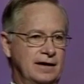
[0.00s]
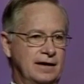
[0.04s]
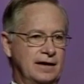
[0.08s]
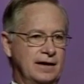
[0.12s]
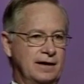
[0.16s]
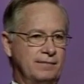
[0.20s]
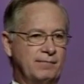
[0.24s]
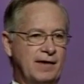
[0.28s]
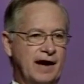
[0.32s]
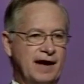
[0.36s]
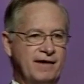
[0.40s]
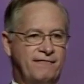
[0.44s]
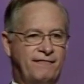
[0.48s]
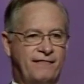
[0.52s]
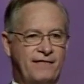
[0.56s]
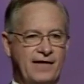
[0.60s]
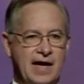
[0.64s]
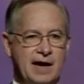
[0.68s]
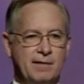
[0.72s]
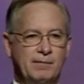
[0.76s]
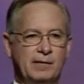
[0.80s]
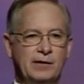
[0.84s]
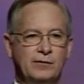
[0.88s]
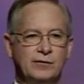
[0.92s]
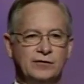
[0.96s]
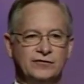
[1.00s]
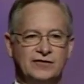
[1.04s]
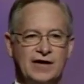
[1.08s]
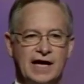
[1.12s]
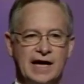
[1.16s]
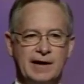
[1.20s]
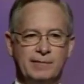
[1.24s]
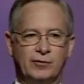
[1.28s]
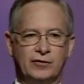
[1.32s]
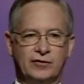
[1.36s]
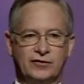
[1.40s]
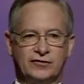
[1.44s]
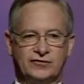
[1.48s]
my family was
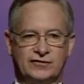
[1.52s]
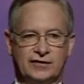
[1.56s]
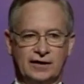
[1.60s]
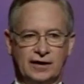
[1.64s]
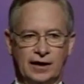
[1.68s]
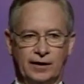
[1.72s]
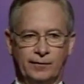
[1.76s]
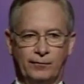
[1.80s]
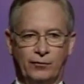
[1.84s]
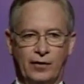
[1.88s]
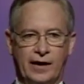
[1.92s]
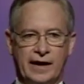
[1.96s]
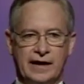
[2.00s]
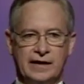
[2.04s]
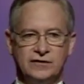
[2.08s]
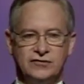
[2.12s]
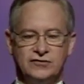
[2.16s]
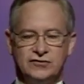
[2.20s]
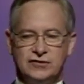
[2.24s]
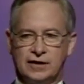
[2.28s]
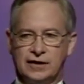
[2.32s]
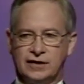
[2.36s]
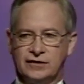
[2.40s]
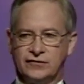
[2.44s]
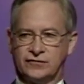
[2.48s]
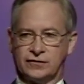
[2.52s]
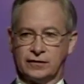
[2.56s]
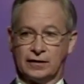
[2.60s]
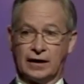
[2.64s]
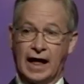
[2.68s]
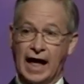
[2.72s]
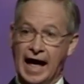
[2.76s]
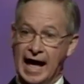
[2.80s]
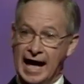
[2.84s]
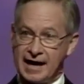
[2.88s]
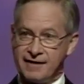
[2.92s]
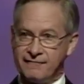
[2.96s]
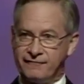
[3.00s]
able to celebrate Judd's
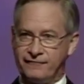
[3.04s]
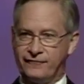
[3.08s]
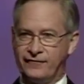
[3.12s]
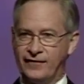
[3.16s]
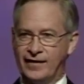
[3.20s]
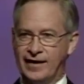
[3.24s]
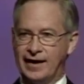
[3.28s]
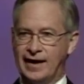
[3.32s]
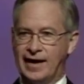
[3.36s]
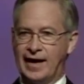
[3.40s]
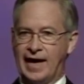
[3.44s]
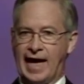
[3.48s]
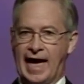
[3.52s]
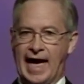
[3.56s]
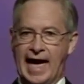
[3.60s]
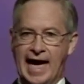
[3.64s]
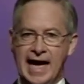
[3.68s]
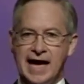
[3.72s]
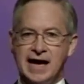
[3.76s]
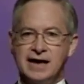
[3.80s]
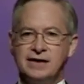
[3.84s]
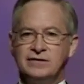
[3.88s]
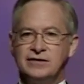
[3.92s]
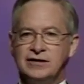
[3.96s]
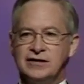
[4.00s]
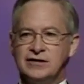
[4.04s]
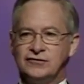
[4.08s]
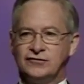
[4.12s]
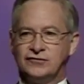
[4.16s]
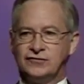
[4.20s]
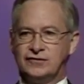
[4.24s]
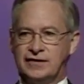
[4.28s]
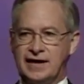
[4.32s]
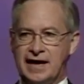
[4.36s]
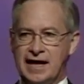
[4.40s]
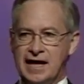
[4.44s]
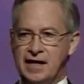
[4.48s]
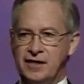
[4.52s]
life and his
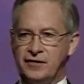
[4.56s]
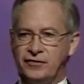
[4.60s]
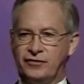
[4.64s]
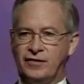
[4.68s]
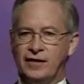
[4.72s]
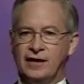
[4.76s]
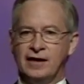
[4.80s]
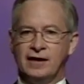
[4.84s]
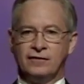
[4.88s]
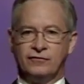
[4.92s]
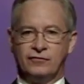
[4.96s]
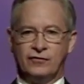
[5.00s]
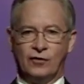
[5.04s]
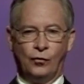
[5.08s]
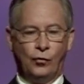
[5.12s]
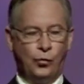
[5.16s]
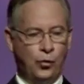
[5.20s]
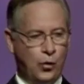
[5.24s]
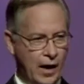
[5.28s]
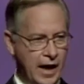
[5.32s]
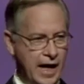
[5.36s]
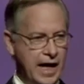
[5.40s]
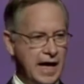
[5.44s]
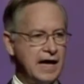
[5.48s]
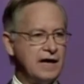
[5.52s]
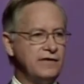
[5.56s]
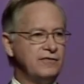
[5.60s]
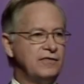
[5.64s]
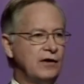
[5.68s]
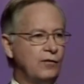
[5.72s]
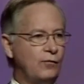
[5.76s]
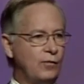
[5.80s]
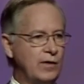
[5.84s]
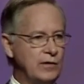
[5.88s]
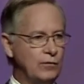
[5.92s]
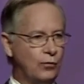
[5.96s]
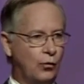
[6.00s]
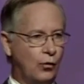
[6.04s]
death the way that
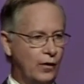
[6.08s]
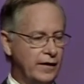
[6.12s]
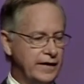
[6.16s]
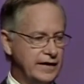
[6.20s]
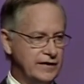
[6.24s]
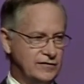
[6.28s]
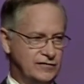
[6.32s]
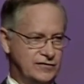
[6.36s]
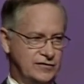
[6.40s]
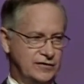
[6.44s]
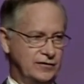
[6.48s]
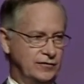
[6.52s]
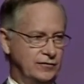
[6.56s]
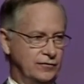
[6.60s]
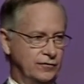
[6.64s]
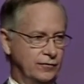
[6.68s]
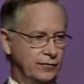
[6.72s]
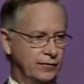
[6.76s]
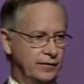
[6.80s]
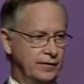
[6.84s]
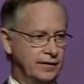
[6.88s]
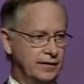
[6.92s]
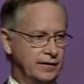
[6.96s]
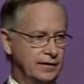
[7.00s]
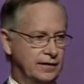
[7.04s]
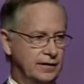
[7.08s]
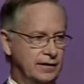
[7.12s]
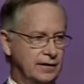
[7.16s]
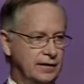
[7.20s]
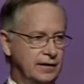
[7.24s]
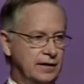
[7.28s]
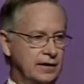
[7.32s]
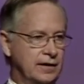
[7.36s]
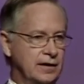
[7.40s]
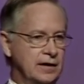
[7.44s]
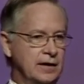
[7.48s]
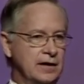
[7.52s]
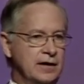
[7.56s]
we wanted to.
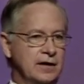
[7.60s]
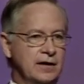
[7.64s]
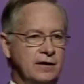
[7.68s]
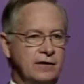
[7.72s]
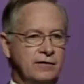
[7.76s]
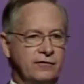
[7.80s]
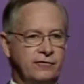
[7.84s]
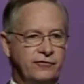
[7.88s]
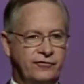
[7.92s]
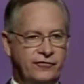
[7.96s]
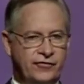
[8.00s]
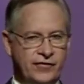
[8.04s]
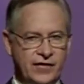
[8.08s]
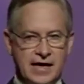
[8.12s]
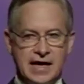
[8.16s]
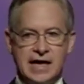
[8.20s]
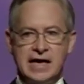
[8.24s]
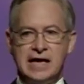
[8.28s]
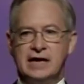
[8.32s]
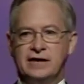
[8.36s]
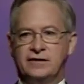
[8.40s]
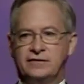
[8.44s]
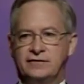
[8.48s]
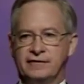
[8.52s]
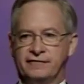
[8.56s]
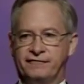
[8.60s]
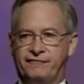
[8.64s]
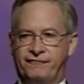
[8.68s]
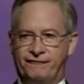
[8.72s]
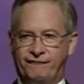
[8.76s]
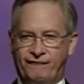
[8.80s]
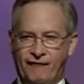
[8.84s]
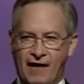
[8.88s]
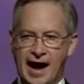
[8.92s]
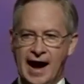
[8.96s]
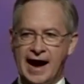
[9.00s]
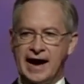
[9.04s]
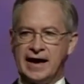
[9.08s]
The
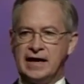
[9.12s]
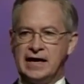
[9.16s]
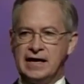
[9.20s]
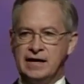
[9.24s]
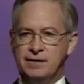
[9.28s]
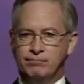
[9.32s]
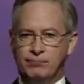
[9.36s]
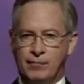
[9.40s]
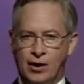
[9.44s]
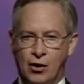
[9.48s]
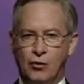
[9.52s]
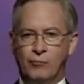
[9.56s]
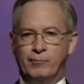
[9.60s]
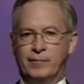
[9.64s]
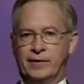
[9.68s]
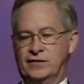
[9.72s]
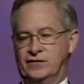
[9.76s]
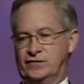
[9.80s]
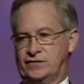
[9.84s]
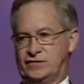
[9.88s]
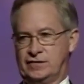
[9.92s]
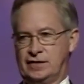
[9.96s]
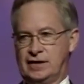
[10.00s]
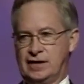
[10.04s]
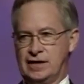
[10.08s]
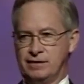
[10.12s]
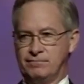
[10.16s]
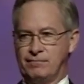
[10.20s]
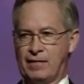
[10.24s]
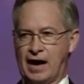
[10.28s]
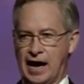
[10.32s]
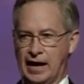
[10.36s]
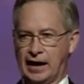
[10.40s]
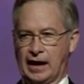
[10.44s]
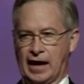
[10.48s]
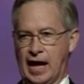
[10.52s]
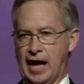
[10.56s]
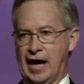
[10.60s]
defining moment in
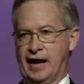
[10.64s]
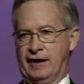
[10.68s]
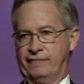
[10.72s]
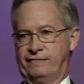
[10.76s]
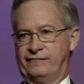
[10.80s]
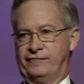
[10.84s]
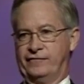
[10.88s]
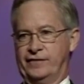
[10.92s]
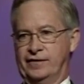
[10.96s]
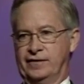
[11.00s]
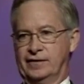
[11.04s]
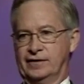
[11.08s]
my life.